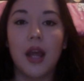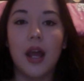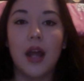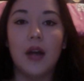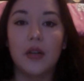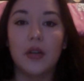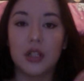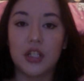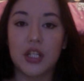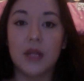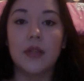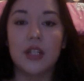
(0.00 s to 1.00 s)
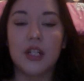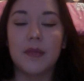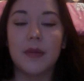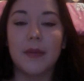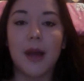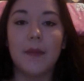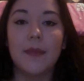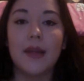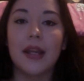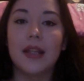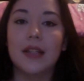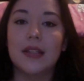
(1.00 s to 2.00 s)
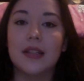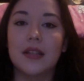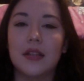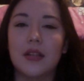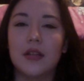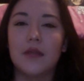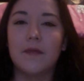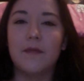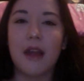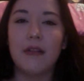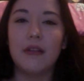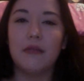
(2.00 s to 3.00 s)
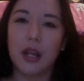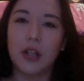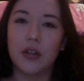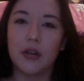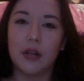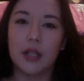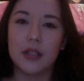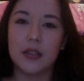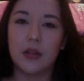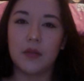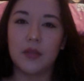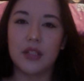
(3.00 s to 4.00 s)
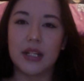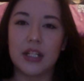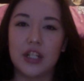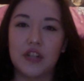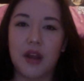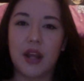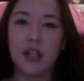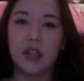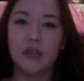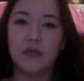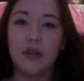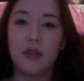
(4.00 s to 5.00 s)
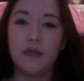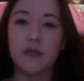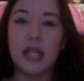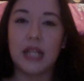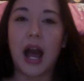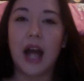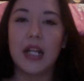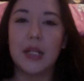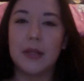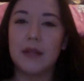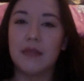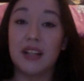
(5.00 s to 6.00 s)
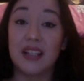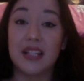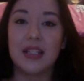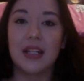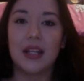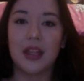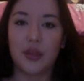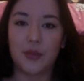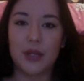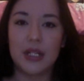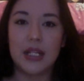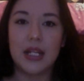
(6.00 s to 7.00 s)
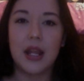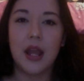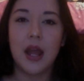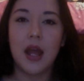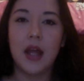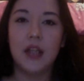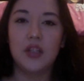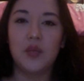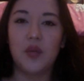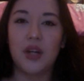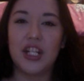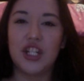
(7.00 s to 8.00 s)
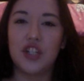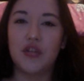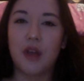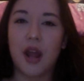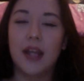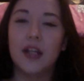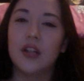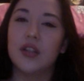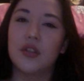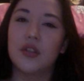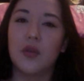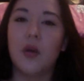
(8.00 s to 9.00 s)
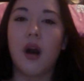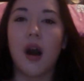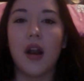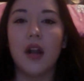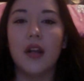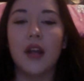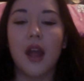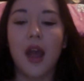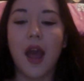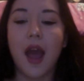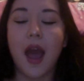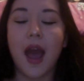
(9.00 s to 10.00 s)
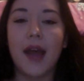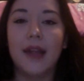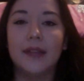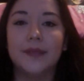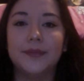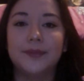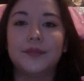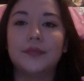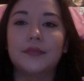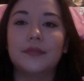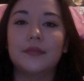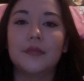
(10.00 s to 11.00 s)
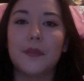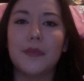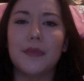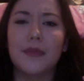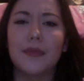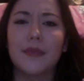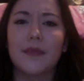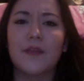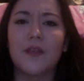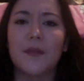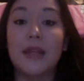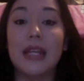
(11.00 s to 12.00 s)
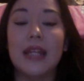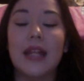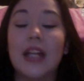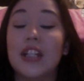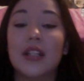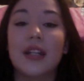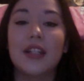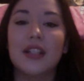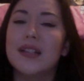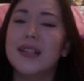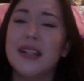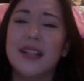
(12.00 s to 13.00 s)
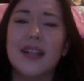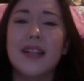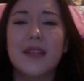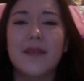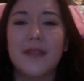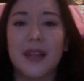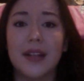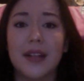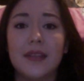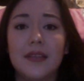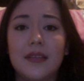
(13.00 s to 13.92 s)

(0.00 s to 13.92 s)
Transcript: or the chibi map, it's very rendered. It's almost like it's trying really hard to be realistic in 3D, to the point it's trying too hard, and for me, it just doesn't fit in.